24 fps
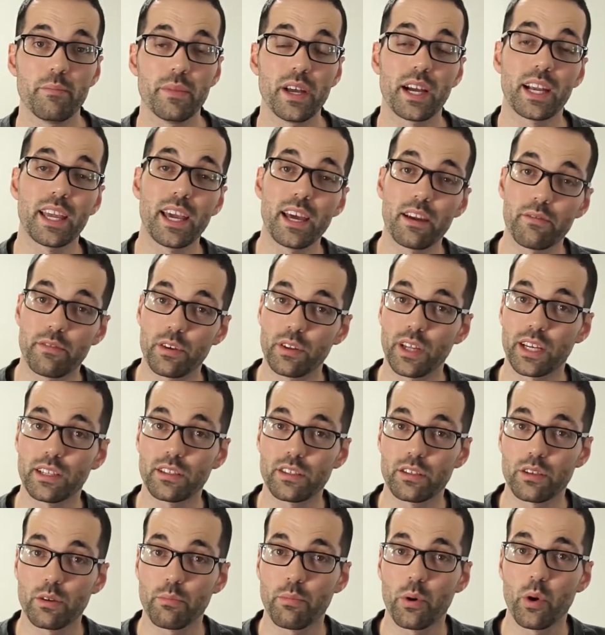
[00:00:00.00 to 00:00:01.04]
again, if you'd like
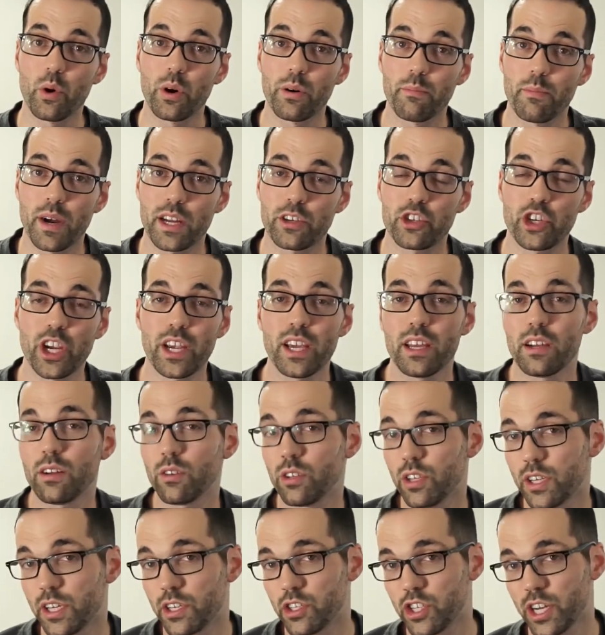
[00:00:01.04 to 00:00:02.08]
to support my
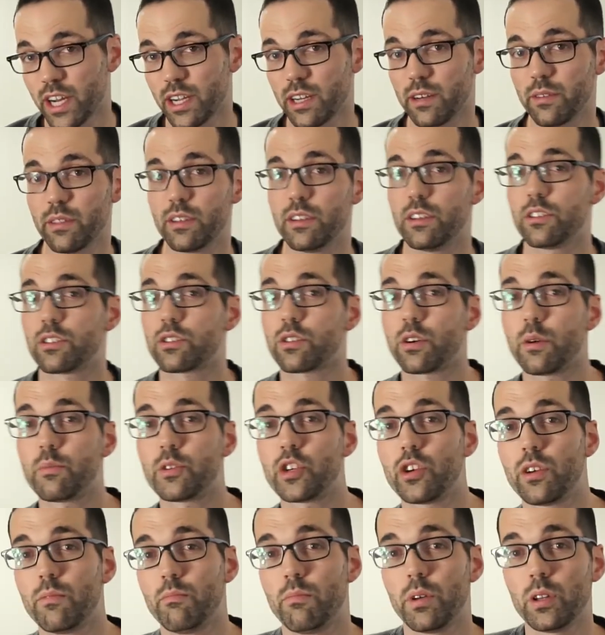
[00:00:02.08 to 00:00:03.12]
channel, you can check out the
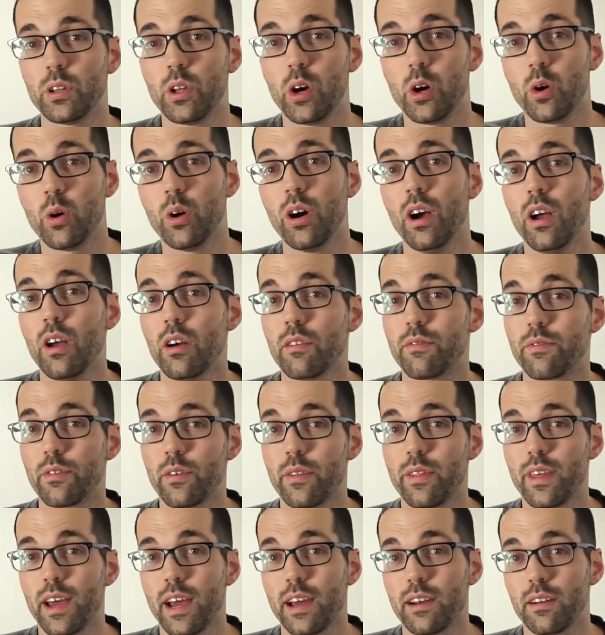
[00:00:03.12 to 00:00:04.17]
description below for
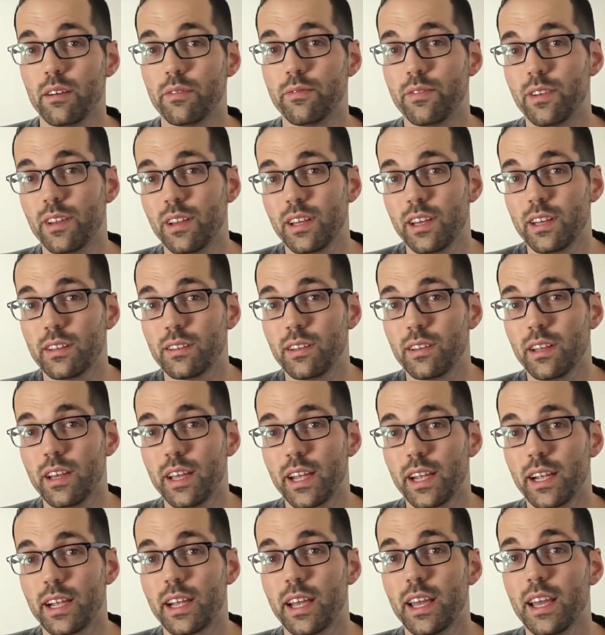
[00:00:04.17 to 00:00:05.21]
that affiliate
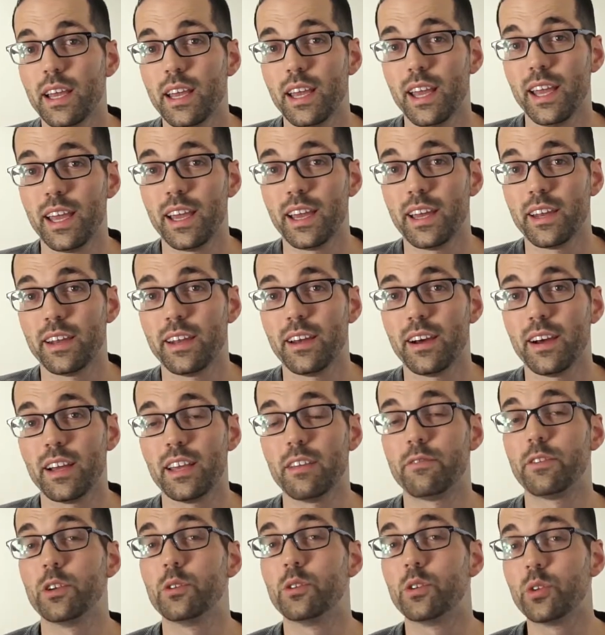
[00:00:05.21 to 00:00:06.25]
link. And
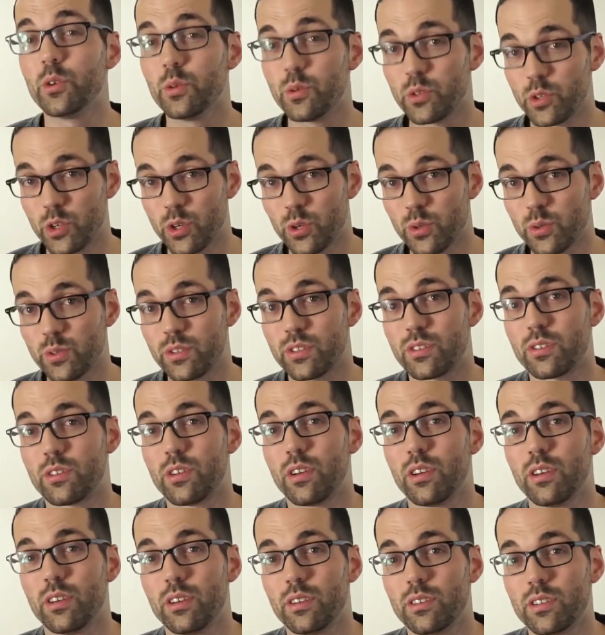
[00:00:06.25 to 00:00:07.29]
if you do choose
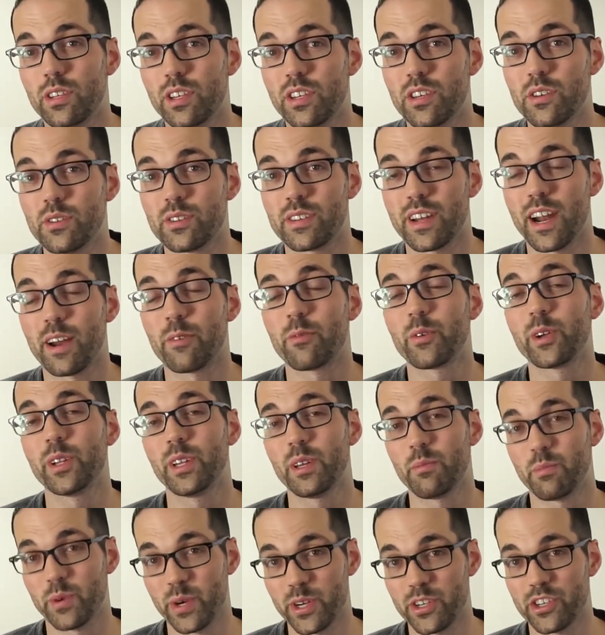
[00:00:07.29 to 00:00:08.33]
to use it, I really
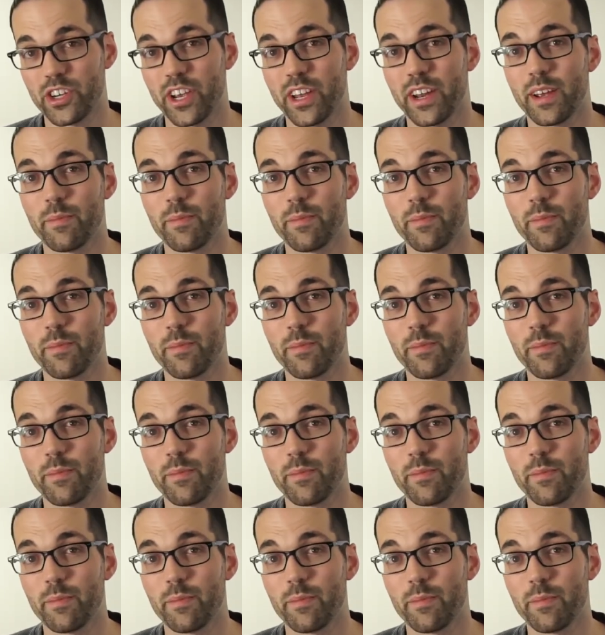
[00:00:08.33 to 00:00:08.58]
appreciate